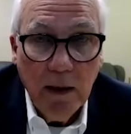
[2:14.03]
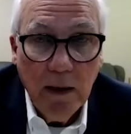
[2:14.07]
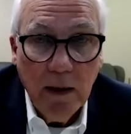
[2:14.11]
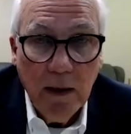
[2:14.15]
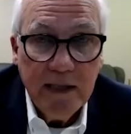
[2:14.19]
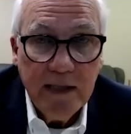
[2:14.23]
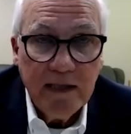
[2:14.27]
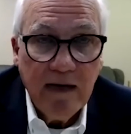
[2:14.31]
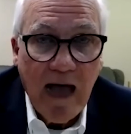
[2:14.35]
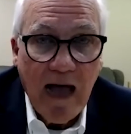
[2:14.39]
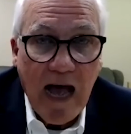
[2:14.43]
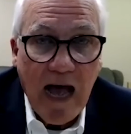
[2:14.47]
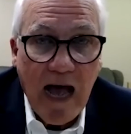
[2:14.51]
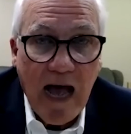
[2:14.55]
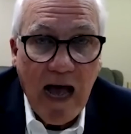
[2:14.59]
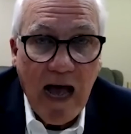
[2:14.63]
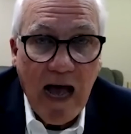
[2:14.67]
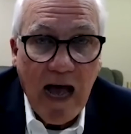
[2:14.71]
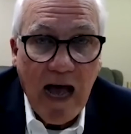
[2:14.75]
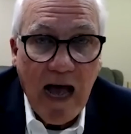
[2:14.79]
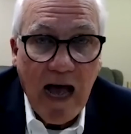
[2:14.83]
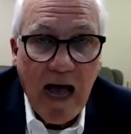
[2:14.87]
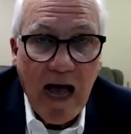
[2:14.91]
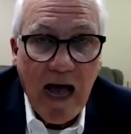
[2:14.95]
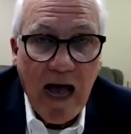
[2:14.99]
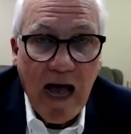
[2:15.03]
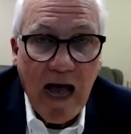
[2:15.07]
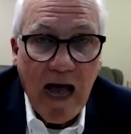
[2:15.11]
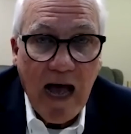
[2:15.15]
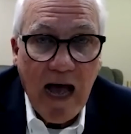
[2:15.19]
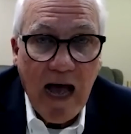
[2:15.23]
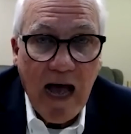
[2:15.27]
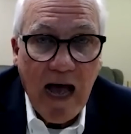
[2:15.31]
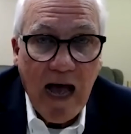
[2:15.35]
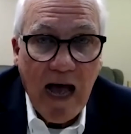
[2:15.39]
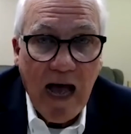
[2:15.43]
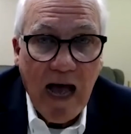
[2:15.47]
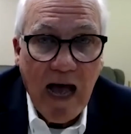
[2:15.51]
He's an advocate
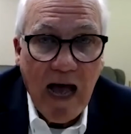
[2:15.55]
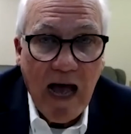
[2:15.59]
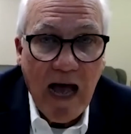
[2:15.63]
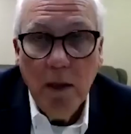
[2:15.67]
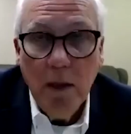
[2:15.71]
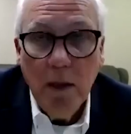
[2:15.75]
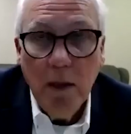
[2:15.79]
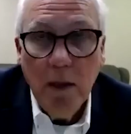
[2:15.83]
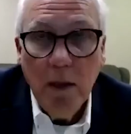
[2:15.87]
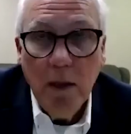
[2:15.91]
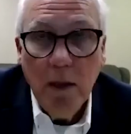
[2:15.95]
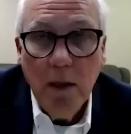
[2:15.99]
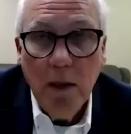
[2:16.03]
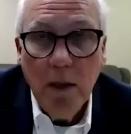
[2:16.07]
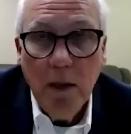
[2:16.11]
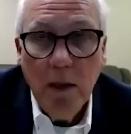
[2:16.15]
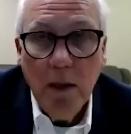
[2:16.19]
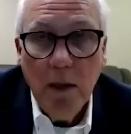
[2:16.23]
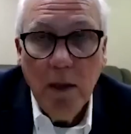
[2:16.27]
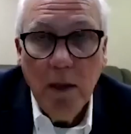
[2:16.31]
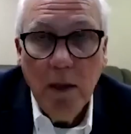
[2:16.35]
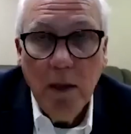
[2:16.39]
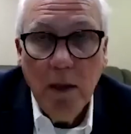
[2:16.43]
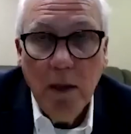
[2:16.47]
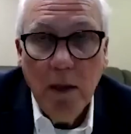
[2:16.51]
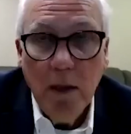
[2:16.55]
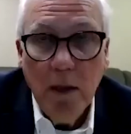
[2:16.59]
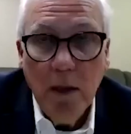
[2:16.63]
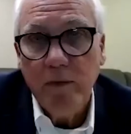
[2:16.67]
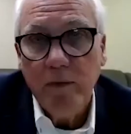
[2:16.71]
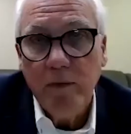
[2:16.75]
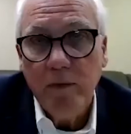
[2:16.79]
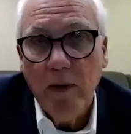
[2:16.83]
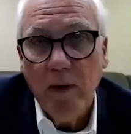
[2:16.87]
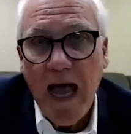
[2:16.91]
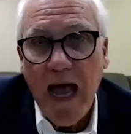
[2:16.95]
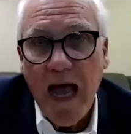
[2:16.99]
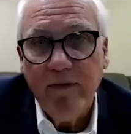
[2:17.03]
for
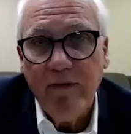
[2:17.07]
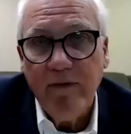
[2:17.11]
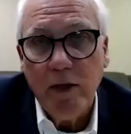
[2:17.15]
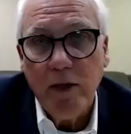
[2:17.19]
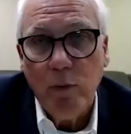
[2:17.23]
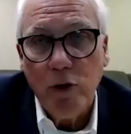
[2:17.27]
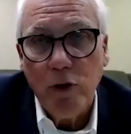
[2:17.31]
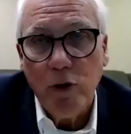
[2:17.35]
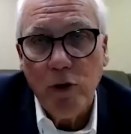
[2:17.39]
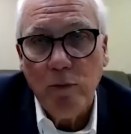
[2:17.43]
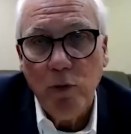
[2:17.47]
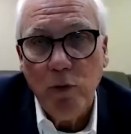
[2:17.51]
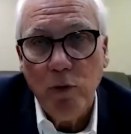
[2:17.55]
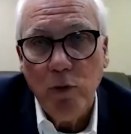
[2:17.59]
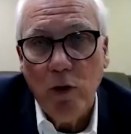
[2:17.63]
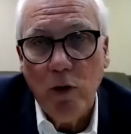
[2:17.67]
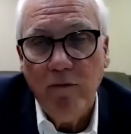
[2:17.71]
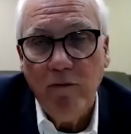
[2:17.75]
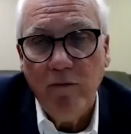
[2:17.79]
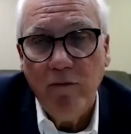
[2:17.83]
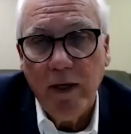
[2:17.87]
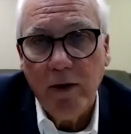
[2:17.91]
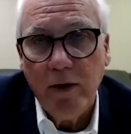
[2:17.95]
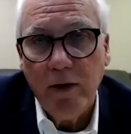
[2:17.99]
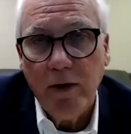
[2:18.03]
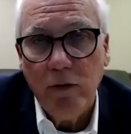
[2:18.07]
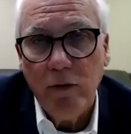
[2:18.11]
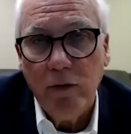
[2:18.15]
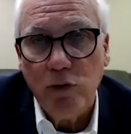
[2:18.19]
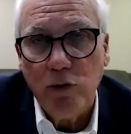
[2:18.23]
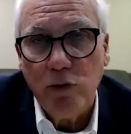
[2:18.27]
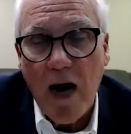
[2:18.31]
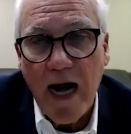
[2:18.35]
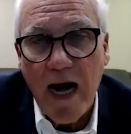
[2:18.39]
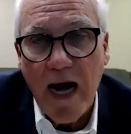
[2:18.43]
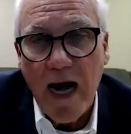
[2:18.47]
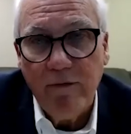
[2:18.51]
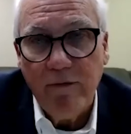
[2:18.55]
having commercial motor vehicle
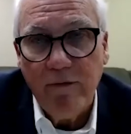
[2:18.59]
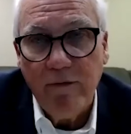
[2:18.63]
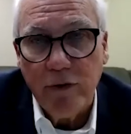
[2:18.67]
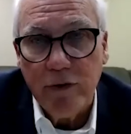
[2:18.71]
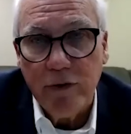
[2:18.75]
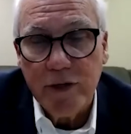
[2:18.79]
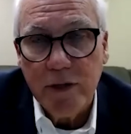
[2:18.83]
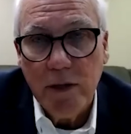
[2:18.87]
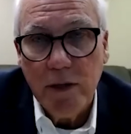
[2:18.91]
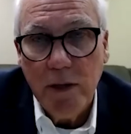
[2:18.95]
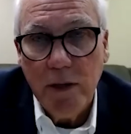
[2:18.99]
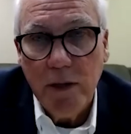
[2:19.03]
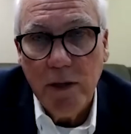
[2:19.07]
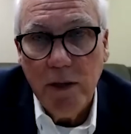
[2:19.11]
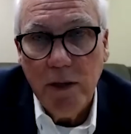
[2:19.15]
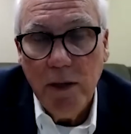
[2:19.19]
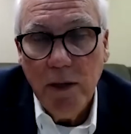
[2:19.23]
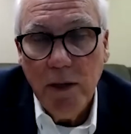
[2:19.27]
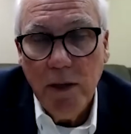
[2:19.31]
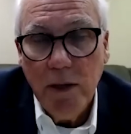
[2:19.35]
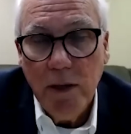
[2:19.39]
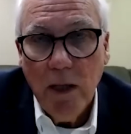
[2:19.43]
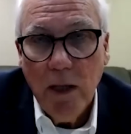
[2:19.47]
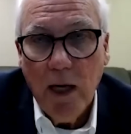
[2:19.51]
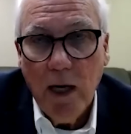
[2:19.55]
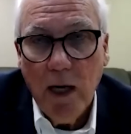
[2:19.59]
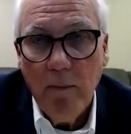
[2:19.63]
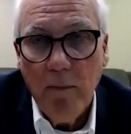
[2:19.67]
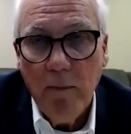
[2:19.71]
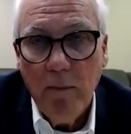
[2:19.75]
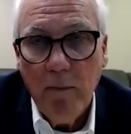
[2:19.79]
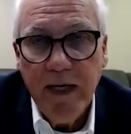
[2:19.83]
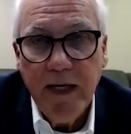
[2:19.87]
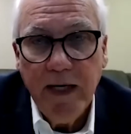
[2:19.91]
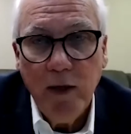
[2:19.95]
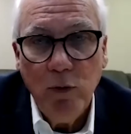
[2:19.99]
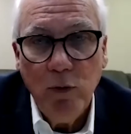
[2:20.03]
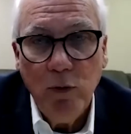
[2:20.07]
drivers
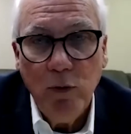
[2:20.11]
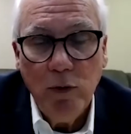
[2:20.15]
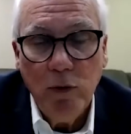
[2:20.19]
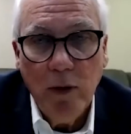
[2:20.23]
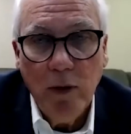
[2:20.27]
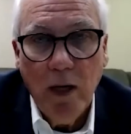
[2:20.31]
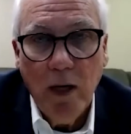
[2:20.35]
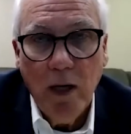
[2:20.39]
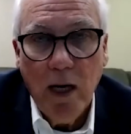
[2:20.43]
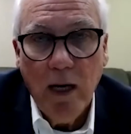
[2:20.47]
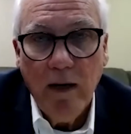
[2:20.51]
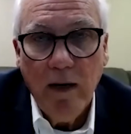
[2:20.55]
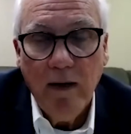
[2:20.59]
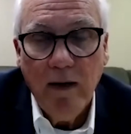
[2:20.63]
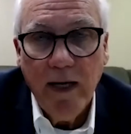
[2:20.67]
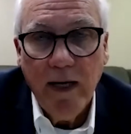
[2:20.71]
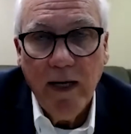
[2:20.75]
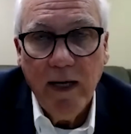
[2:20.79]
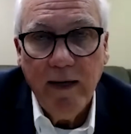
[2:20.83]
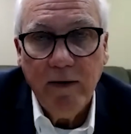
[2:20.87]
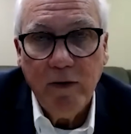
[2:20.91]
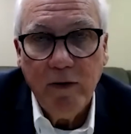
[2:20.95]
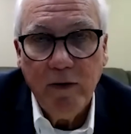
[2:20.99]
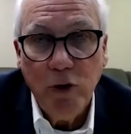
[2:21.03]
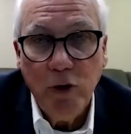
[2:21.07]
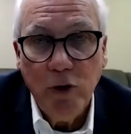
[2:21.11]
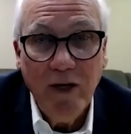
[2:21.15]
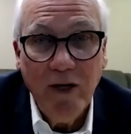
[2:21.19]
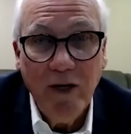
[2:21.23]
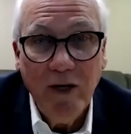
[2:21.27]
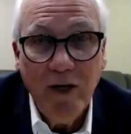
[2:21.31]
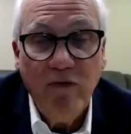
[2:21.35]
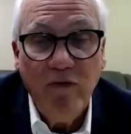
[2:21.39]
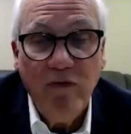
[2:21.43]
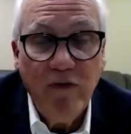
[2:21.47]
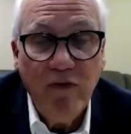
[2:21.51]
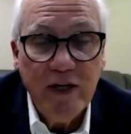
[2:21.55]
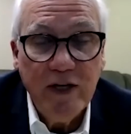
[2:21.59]
be in
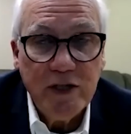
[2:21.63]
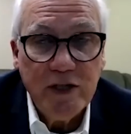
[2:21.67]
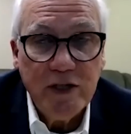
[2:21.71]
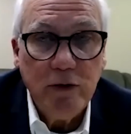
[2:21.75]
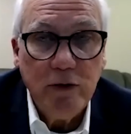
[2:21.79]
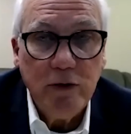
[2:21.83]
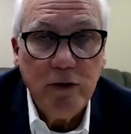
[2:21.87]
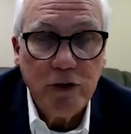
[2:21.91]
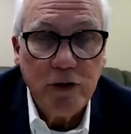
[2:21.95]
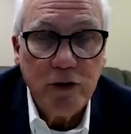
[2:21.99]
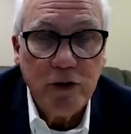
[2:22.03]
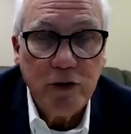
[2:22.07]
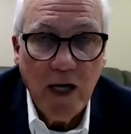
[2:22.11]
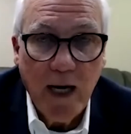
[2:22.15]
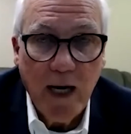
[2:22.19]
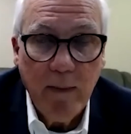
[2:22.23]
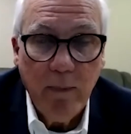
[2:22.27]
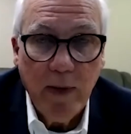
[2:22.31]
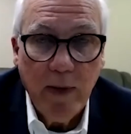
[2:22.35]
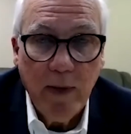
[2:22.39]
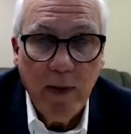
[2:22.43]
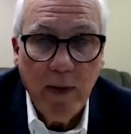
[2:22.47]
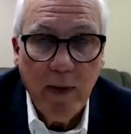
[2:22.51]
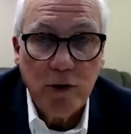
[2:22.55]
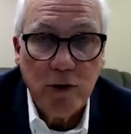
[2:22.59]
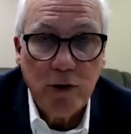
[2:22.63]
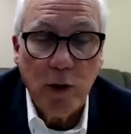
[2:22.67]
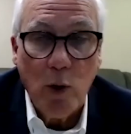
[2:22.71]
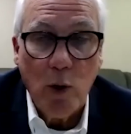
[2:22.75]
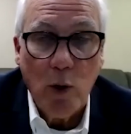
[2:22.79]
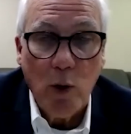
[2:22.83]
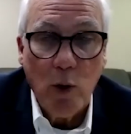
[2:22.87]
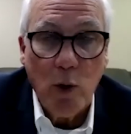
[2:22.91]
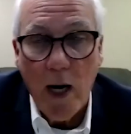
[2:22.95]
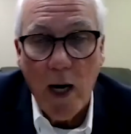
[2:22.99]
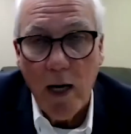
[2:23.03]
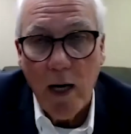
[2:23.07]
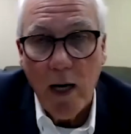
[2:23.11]
good physical shape as they're
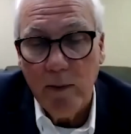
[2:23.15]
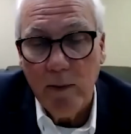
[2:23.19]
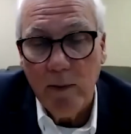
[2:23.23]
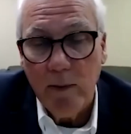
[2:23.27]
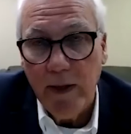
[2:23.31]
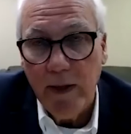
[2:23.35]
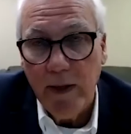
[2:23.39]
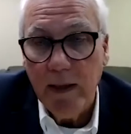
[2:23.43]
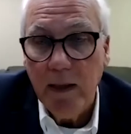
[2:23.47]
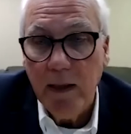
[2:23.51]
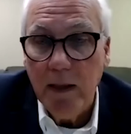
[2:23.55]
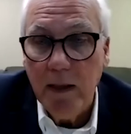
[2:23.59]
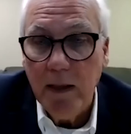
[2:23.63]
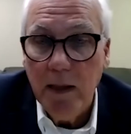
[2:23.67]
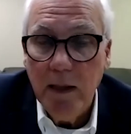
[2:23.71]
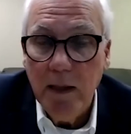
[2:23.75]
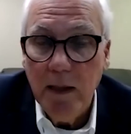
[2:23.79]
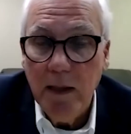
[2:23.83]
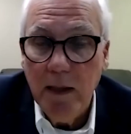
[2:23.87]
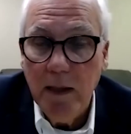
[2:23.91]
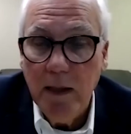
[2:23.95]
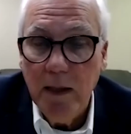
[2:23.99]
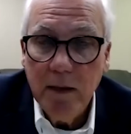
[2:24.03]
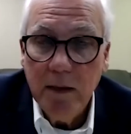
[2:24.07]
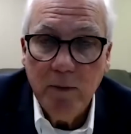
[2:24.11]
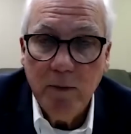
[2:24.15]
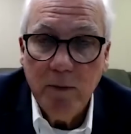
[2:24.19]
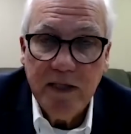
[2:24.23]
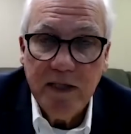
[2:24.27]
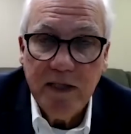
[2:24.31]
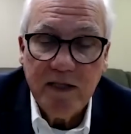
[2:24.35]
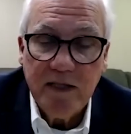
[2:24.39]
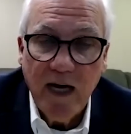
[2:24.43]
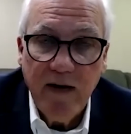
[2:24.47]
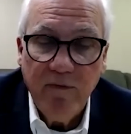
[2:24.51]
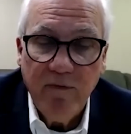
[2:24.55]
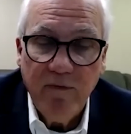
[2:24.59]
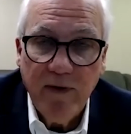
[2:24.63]
required to be
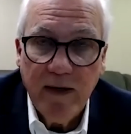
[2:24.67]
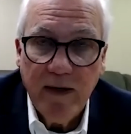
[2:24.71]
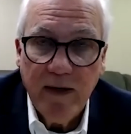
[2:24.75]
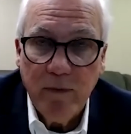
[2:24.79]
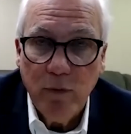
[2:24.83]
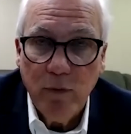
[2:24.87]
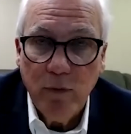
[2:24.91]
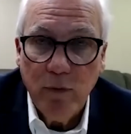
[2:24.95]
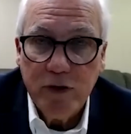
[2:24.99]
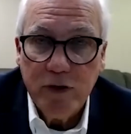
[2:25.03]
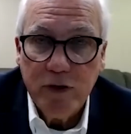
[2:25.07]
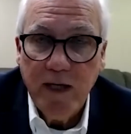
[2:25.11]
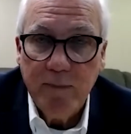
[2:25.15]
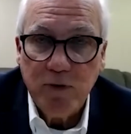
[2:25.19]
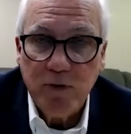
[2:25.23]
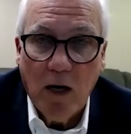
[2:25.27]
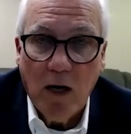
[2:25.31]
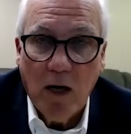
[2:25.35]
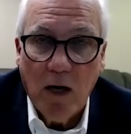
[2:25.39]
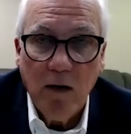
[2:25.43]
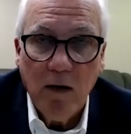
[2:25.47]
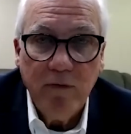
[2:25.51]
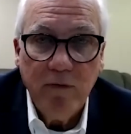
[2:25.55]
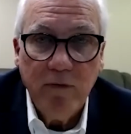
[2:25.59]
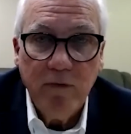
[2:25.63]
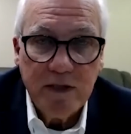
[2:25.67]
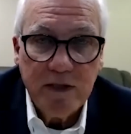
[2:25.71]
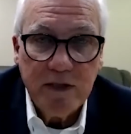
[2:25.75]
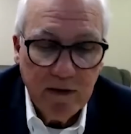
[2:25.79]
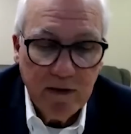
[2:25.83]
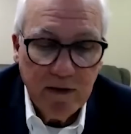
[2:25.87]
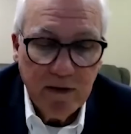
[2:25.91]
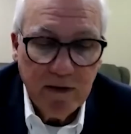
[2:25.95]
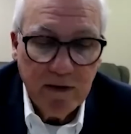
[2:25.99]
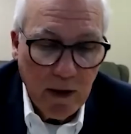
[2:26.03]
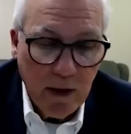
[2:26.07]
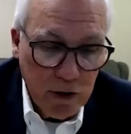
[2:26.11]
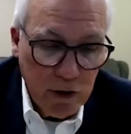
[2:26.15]
safe, and which keeps all of
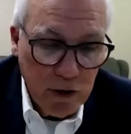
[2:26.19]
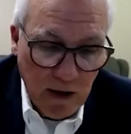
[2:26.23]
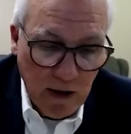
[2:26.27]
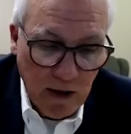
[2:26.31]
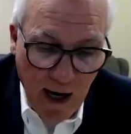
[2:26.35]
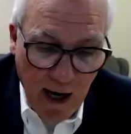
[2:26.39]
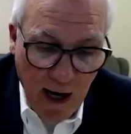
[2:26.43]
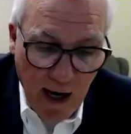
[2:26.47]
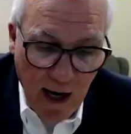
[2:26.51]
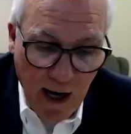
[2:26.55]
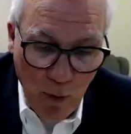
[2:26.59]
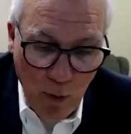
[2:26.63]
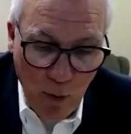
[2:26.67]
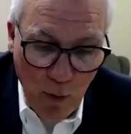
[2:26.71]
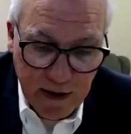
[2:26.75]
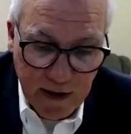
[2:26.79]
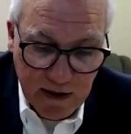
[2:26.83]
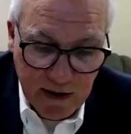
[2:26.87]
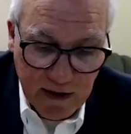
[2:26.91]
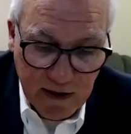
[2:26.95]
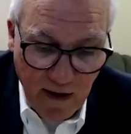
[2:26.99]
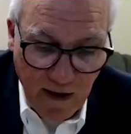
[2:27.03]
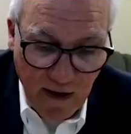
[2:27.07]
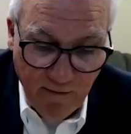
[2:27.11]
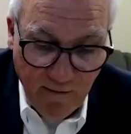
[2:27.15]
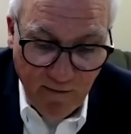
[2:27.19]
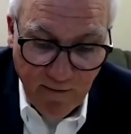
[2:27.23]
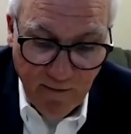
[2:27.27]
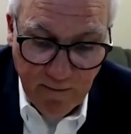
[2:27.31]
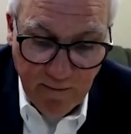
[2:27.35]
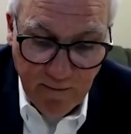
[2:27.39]
us that are using the highway safe.